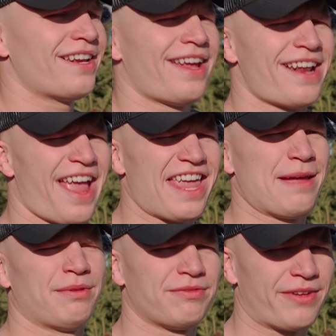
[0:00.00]
it
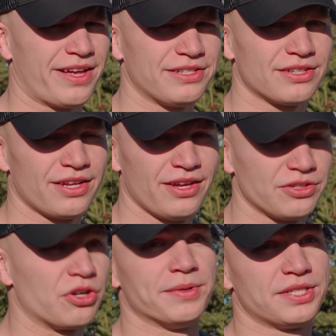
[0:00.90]
amplifies
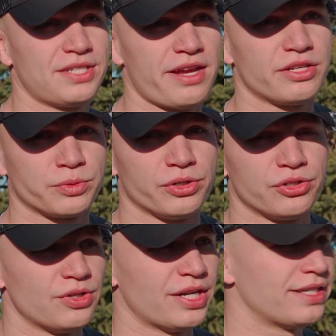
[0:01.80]
your mistakes when you're
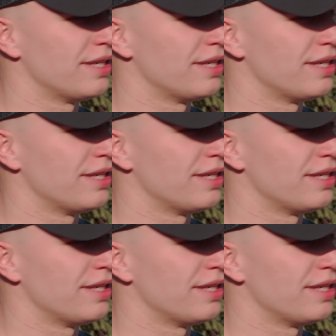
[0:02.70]
shooting at